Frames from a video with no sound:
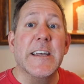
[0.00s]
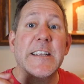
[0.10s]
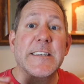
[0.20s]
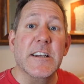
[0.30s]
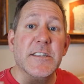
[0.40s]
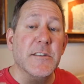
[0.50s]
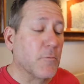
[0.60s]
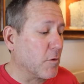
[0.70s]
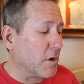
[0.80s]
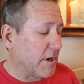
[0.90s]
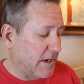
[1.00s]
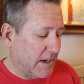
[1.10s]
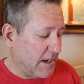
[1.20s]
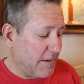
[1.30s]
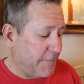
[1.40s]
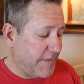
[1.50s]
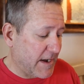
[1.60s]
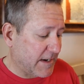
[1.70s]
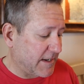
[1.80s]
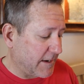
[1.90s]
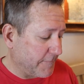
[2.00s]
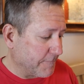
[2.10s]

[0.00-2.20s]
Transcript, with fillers: It doesn't work. In fact,